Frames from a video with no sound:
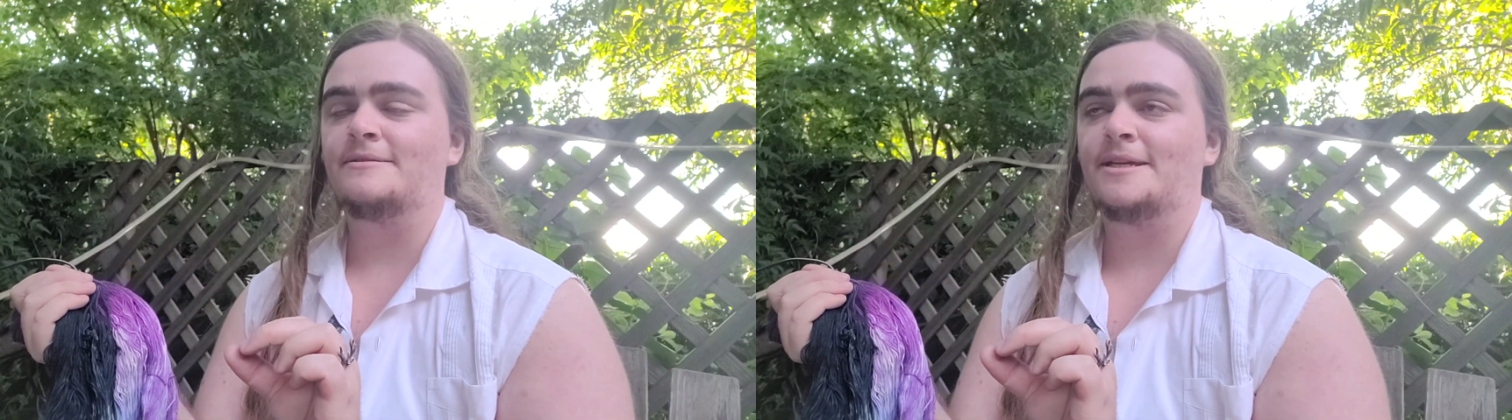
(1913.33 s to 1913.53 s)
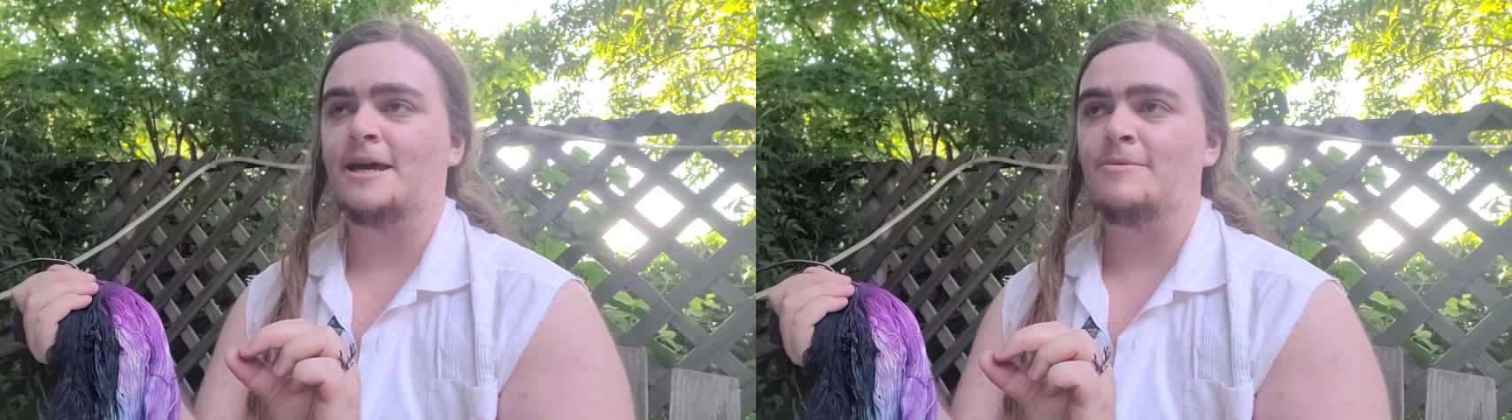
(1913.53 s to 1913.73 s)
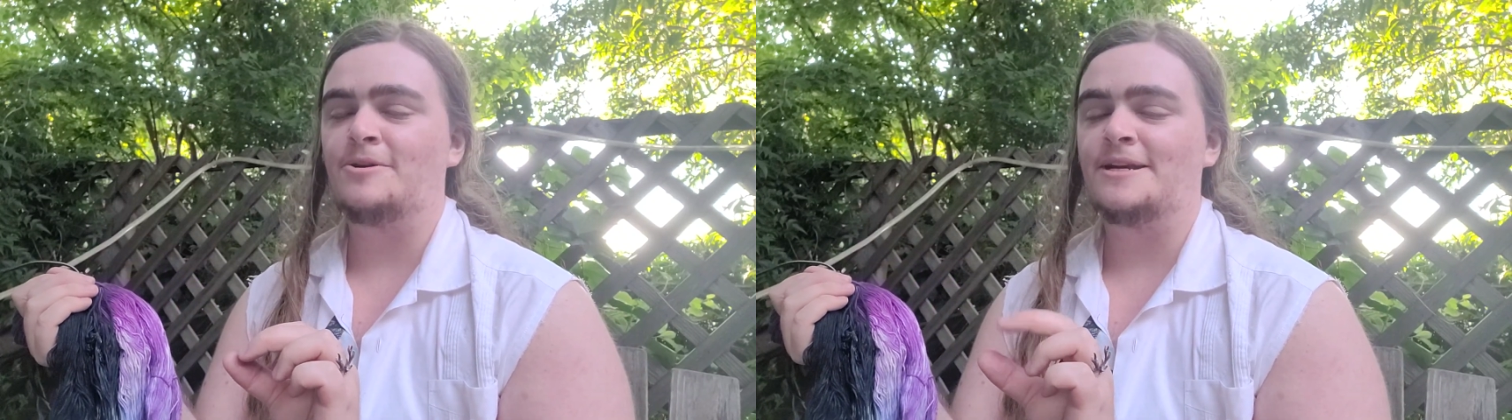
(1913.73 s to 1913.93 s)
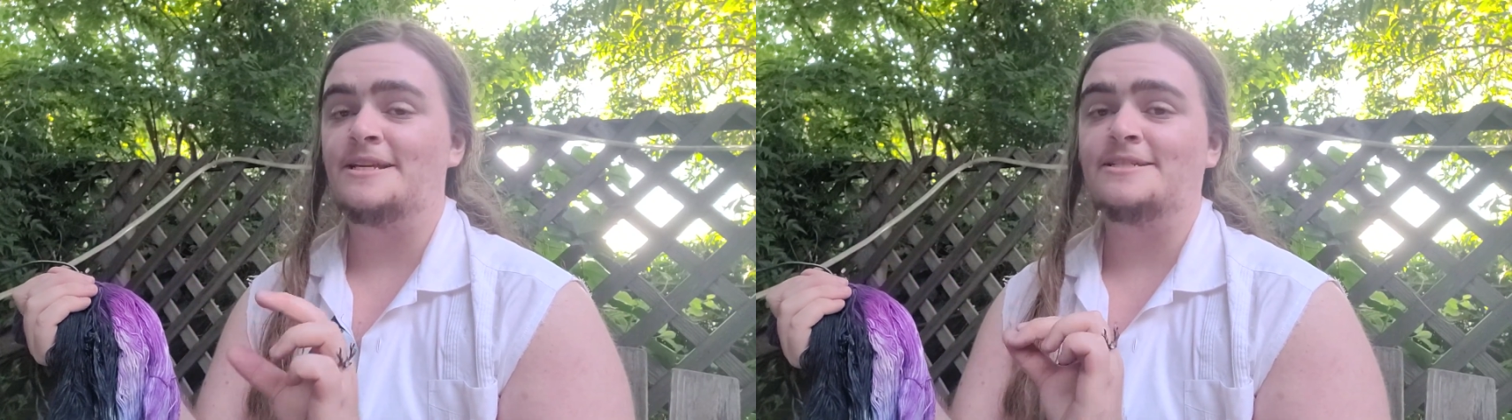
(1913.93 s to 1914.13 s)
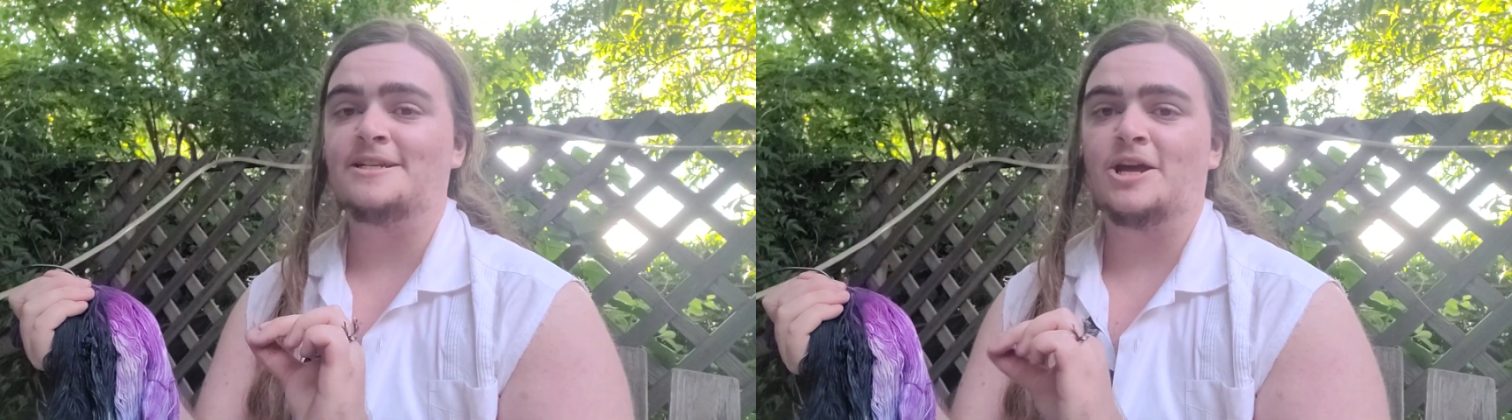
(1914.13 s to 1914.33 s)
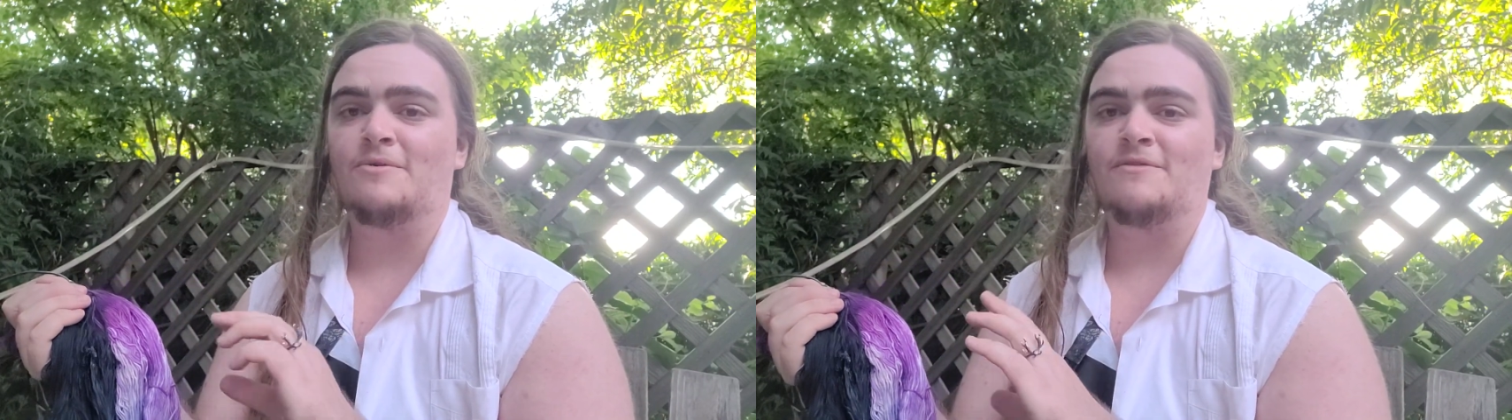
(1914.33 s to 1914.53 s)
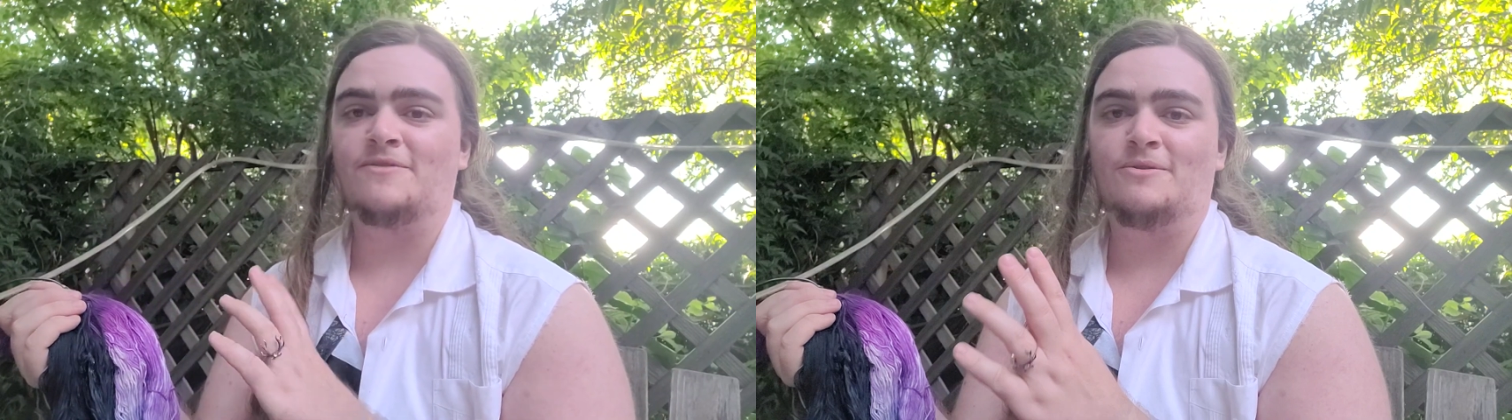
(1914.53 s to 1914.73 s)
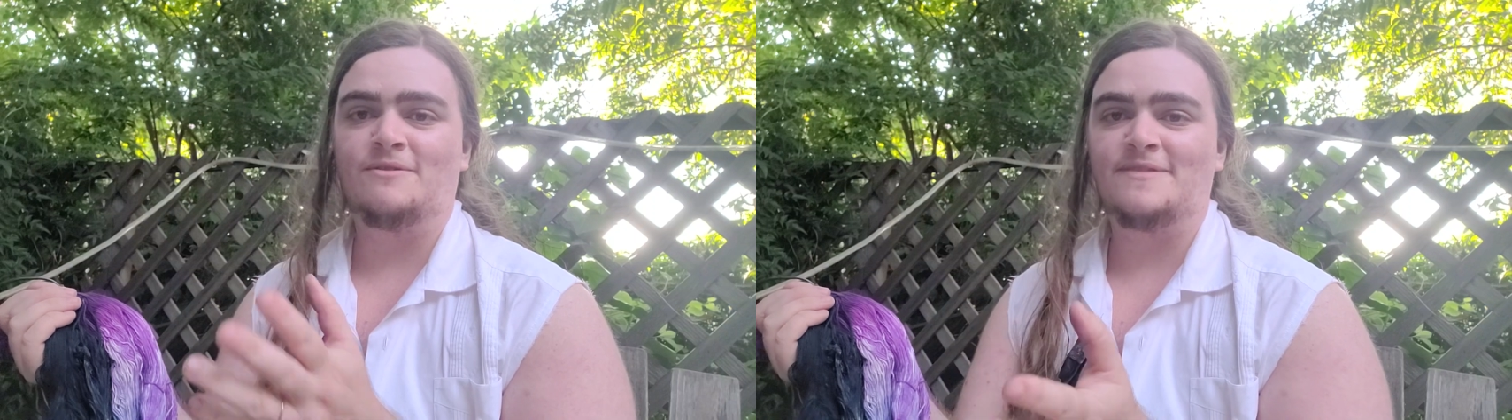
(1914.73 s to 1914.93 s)
community to know a
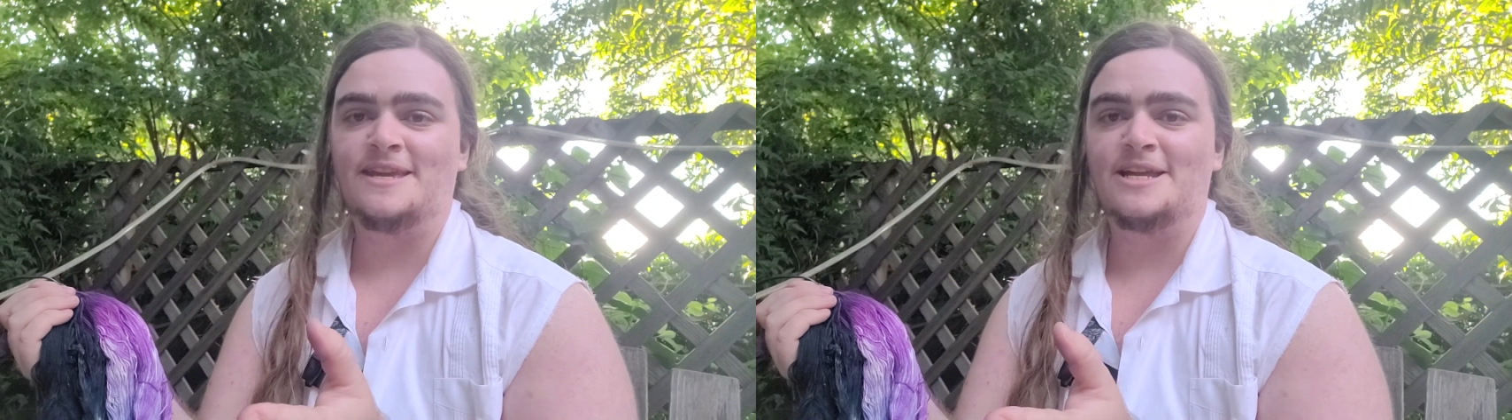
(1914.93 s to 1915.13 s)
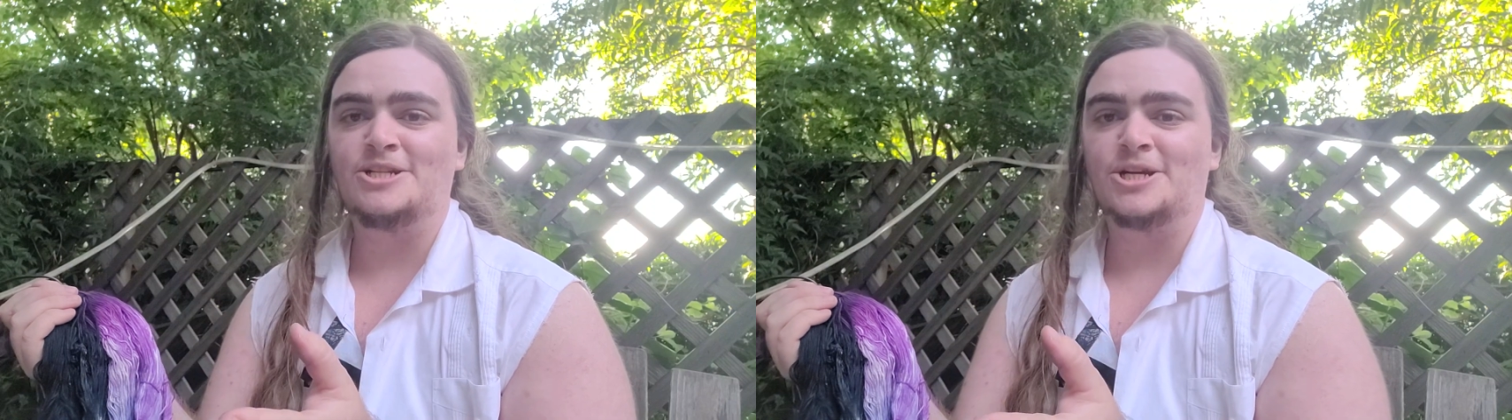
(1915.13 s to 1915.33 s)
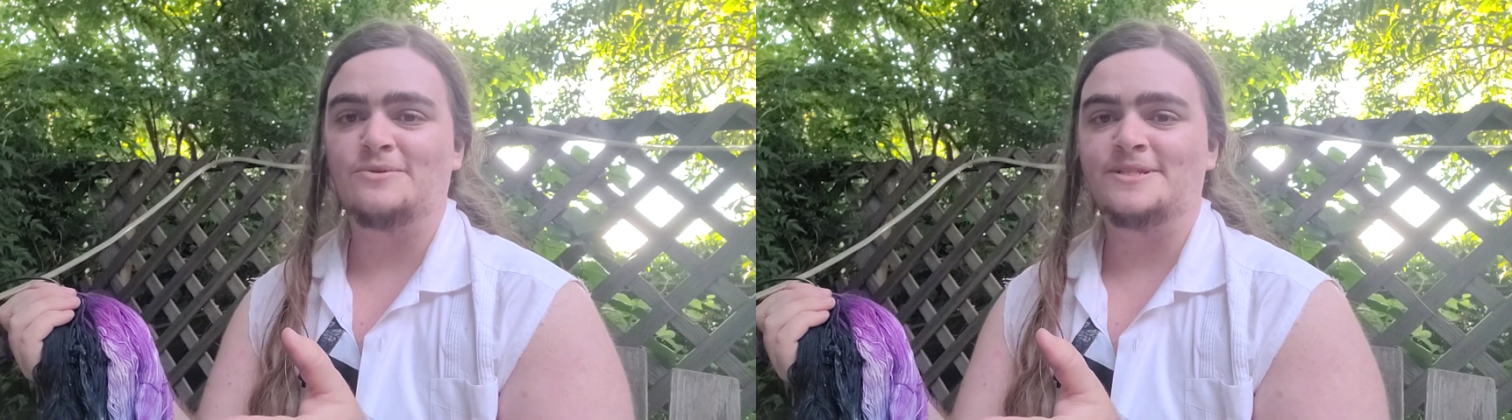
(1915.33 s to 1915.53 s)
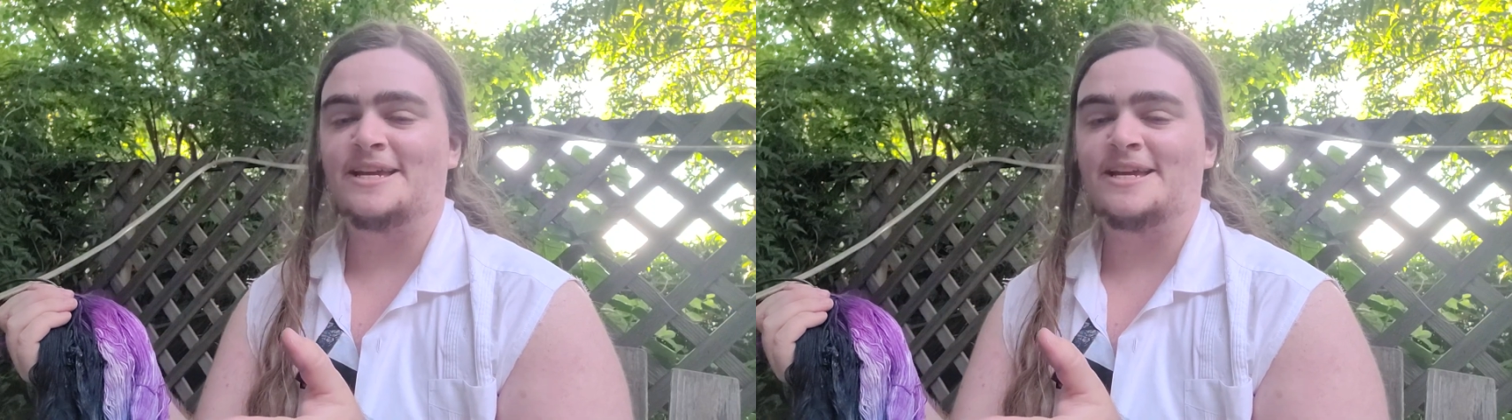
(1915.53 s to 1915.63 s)
few of the in jokes,